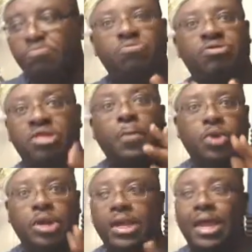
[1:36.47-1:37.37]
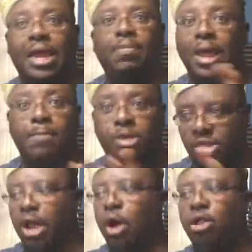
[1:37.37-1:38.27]
separately. Like
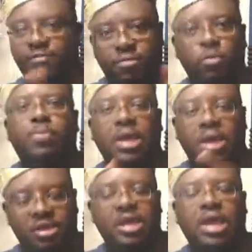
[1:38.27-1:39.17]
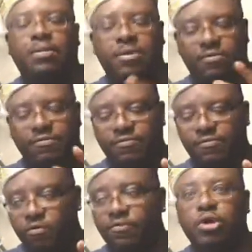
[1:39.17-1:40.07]
all of them will be in the same
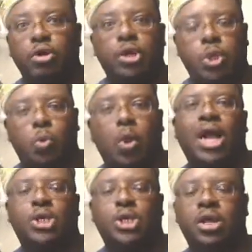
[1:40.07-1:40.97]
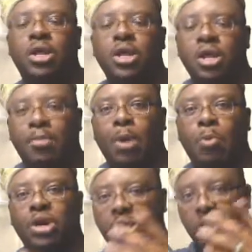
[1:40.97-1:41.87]
review that you're watching, but I
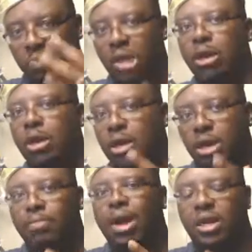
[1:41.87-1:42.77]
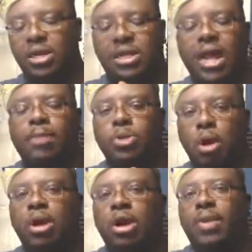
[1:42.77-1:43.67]
want to spend a good amount of time
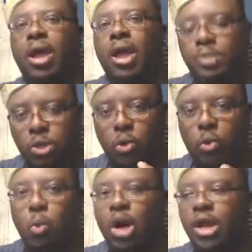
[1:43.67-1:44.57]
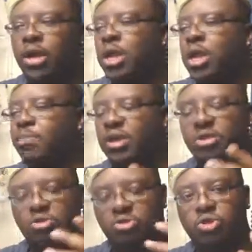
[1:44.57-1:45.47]
talking about episode 1 because
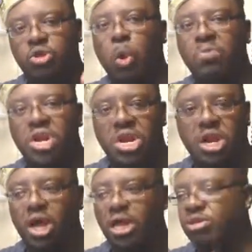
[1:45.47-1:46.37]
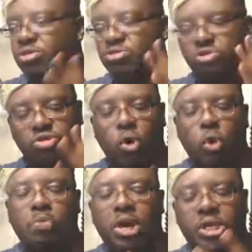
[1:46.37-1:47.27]
there's so many nuggets. There's
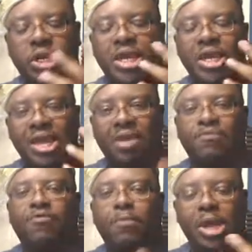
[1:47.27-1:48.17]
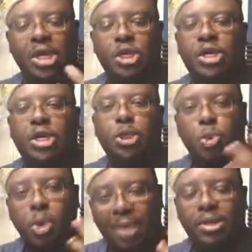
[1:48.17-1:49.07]
so much information
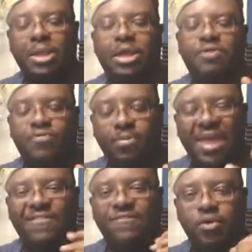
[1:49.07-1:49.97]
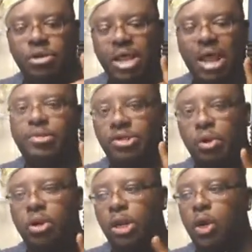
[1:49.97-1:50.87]
extrapolated from that first
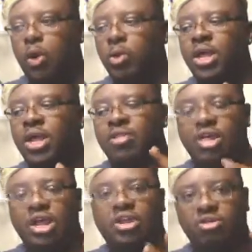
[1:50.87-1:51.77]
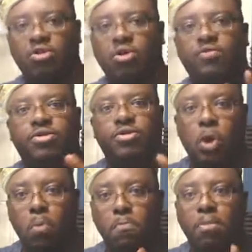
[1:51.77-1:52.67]
episode alone that it deserves its
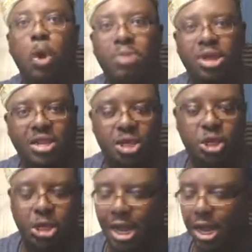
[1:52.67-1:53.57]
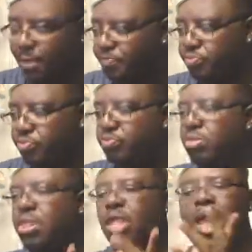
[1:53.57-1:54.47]
own moment to shine.
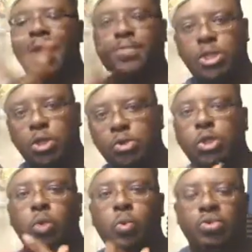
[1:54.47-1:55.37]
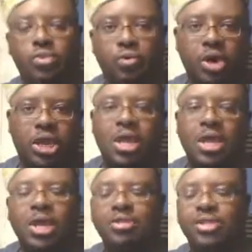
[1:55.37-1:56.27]
Episodes 2 and 3
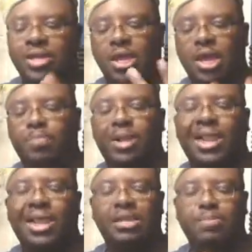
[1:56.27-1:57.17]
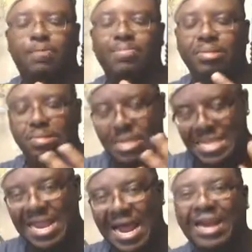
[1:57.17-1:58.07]
that take place,
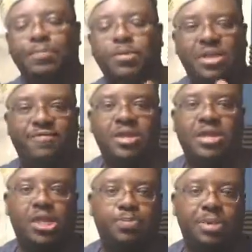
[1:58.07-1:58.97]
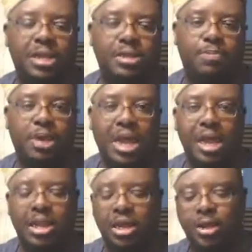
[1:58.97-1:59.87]
90% of it takes place in
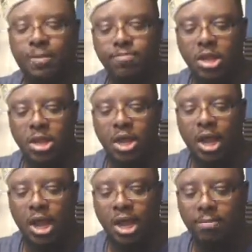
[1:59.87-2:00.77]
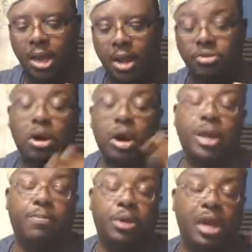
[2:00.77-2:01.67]
Bialia. I'm sorry,
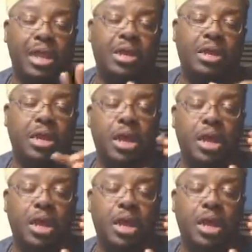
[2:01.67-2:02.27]
not Bialia,